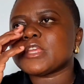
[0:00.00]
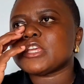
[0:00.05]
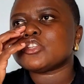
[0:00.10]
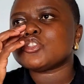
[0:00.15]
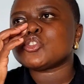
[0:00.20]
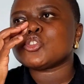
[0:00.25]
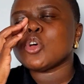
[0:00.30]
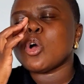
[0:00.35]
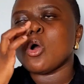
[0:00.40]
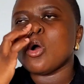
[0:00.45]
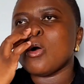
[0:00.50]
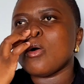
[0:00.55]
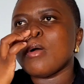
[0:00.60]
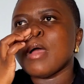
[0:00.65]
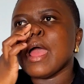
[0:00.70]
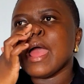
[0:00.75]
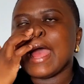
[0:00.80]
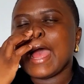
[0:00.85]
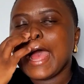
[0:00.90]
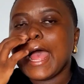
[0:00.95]
So
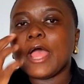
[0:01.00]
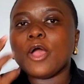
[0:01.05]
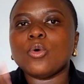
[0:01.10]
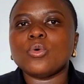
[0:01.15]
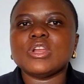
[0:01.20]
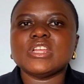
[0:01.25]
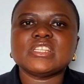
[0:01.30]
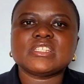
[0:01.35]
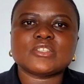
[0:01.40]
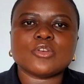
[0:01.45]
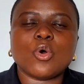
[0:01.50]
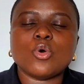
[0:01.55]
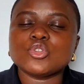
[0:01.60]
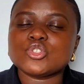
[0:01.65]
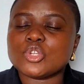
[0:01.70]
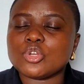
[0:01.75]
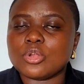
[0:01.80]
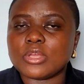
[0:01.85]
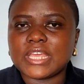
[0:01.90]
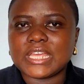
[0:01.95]
I always
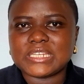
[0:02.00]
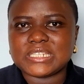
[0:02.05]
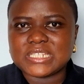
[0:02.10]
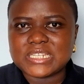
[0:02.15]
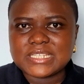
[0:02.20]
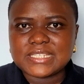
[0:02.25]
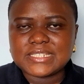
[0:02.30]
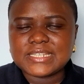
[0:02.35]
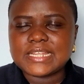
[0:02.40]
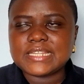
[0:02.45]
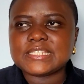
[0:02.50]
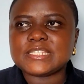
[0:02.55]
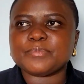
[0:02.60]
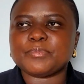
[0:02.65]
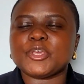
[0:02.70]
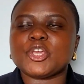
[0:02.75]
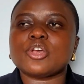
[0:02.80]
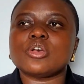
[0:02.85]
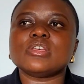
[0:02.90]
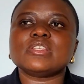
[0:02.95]
also look at distance
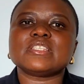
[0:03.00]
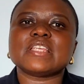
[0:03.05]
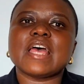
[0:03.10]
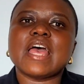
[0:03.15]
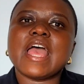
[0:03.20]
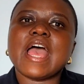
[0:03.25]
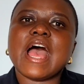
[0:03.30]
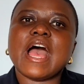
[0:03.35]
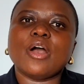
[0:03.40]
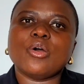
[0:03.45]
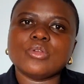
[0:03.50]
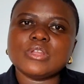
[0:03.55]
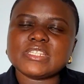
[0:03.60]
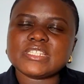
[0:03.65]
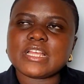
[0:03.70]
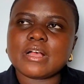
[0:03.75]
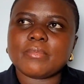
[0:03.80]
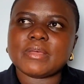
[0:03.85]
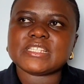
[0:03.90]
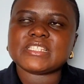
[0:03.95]
because I always
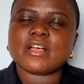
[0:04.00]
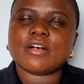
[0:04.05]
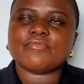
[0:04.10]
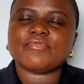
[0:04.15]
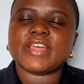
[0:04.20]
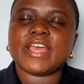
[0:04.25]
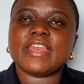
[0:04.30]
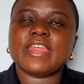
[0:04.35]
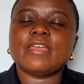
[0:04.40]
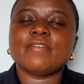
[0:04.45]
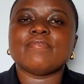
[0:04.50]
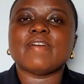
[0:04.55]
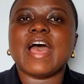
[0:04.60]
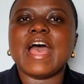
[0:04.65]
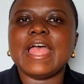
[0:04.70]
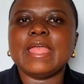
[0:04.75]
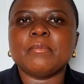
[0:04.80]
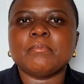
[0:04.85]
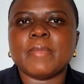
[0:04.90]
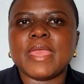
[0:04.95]
tell myself that if
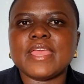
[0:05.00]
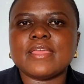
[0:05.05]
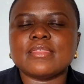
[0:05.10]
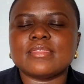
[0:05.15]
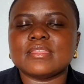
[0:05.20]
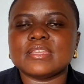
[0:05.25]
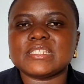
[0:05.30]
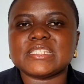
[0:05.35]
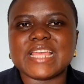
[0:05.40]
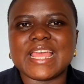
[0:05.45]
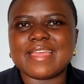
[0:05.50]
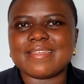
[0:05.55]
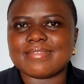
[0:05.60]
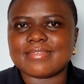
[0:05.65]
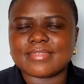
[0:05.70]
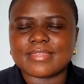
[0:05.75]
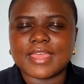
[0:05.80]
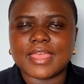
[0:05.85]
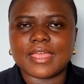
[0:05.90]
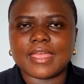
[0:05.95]
I make this a
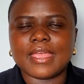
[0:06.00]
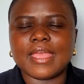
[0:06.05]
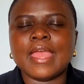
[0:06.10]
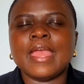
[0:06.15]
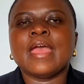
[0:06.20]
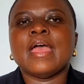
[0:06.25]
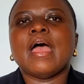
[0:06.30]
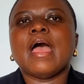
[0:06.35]
thing,